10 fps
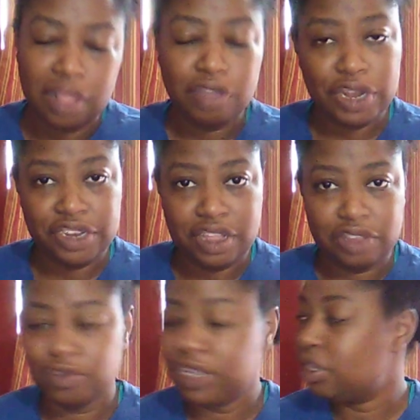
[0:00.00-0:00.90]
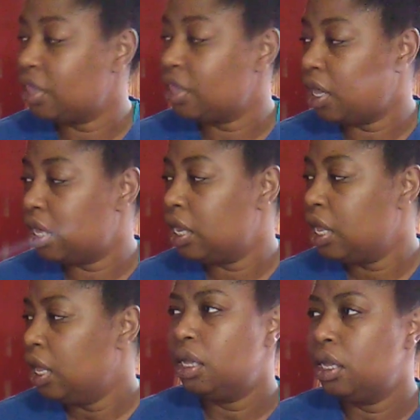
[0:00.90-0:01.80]
the Renaissance Readathon.
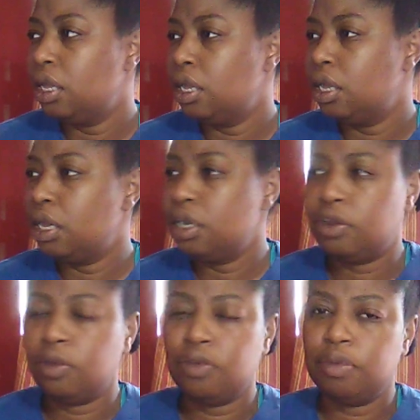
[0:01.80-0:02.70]
I don't